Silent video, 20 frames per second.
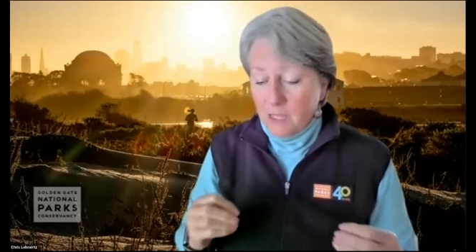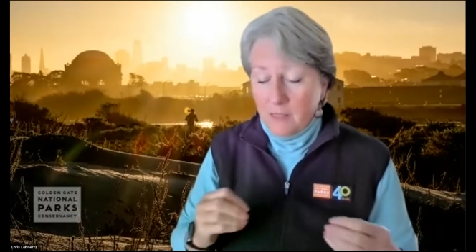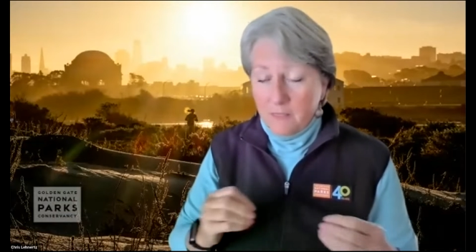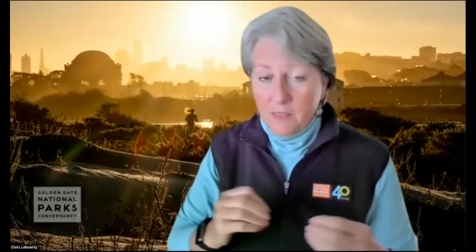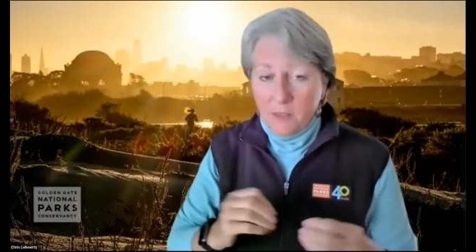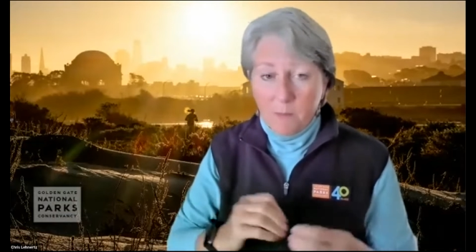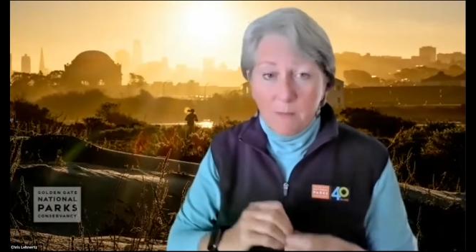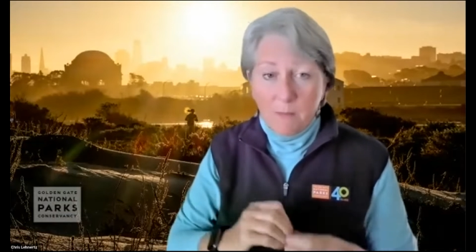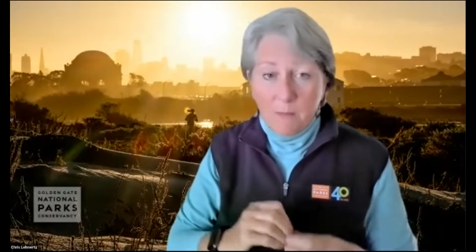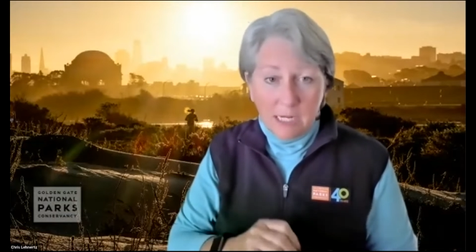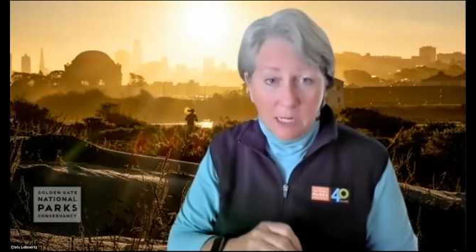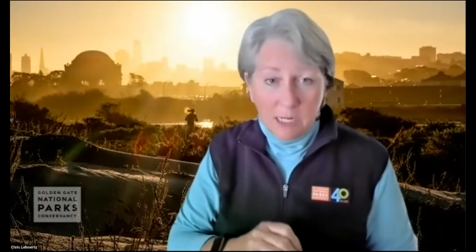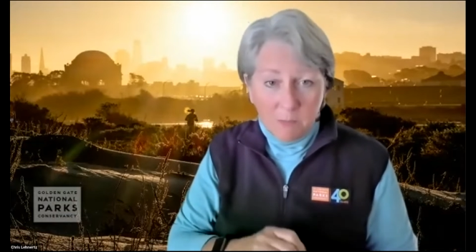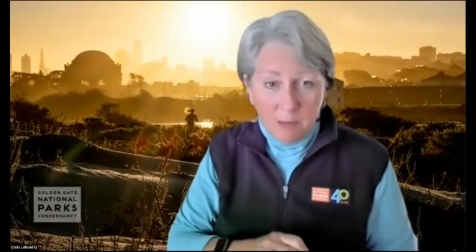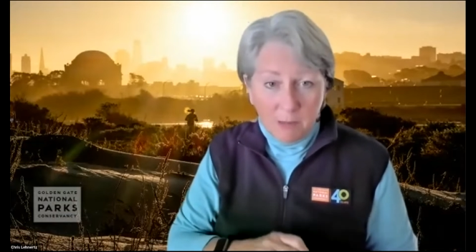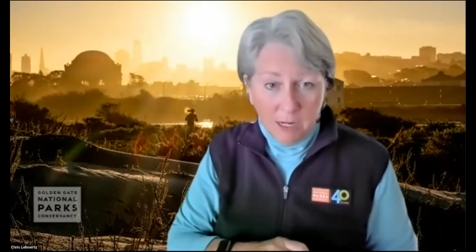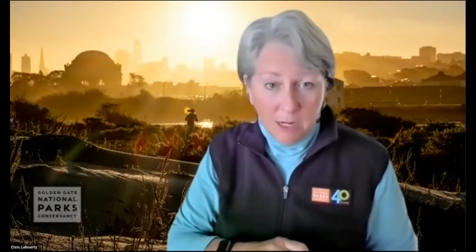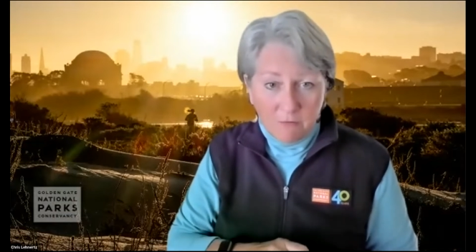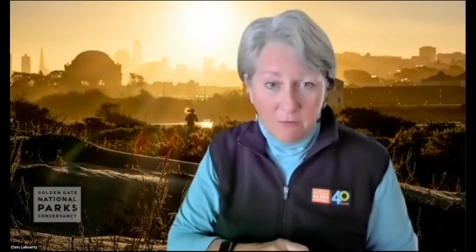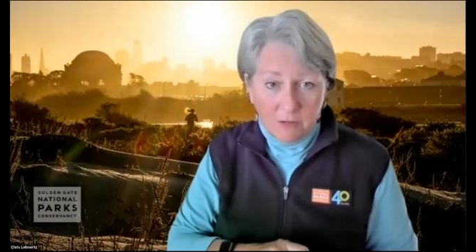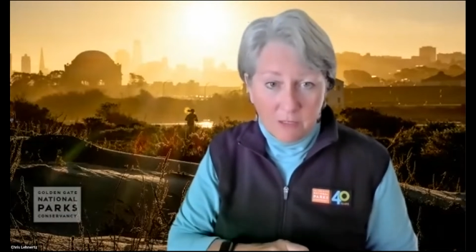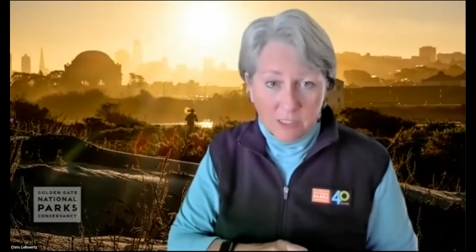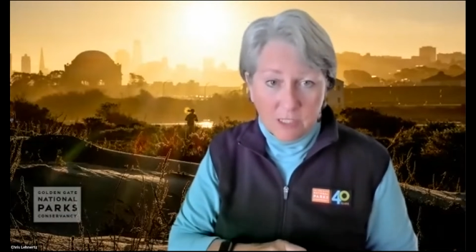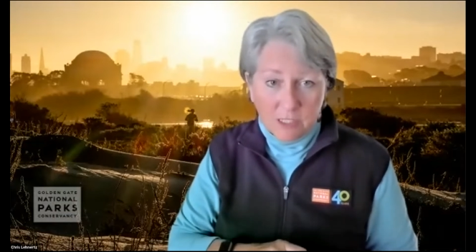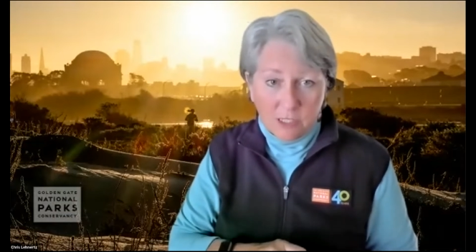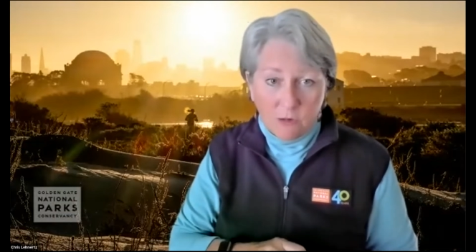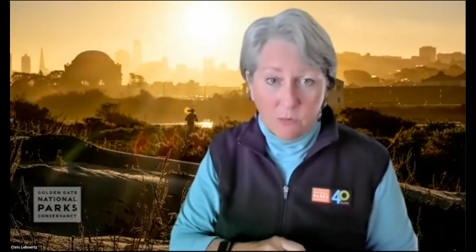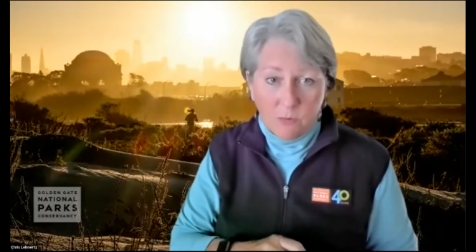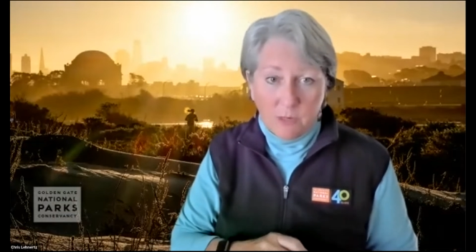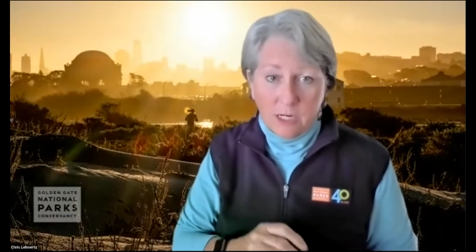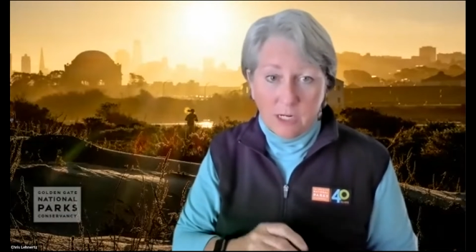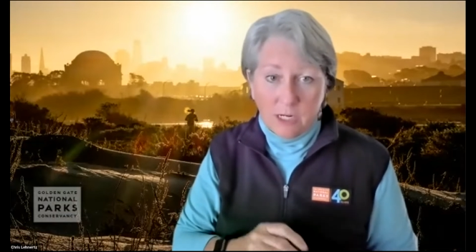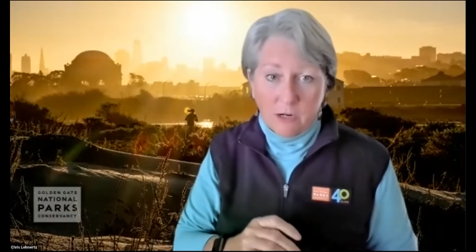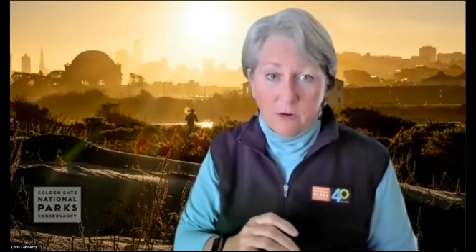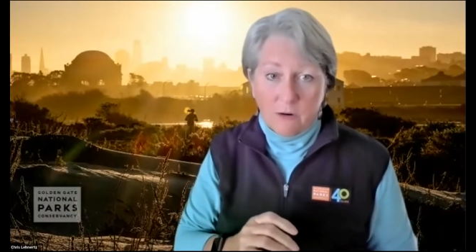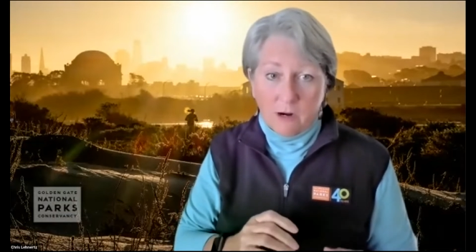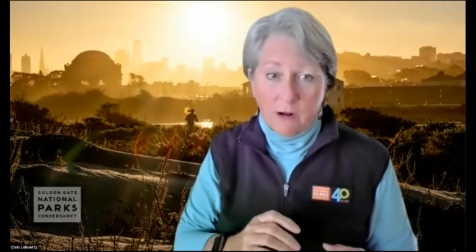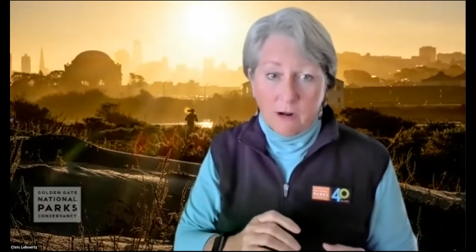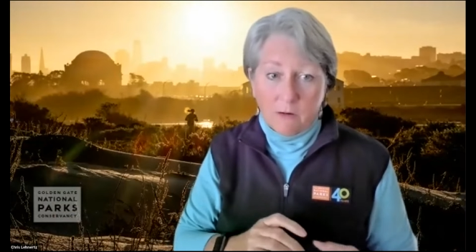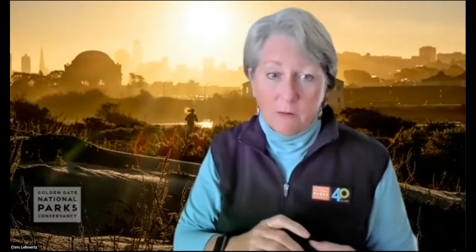the many benefits that we can
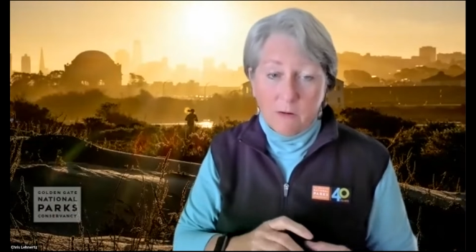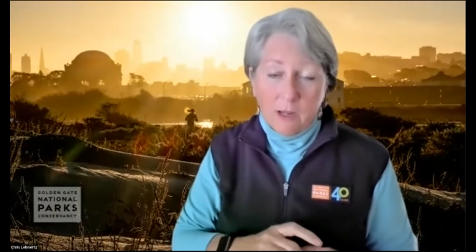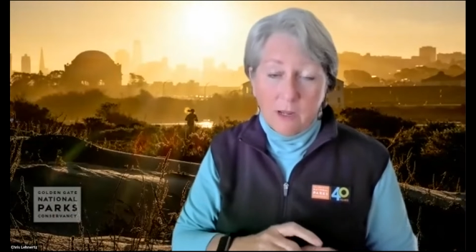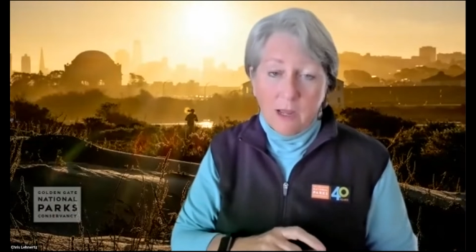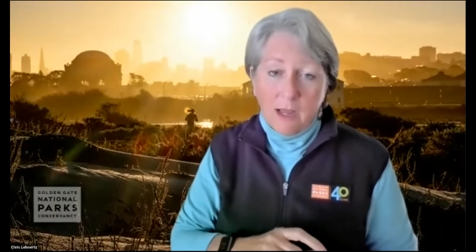grow.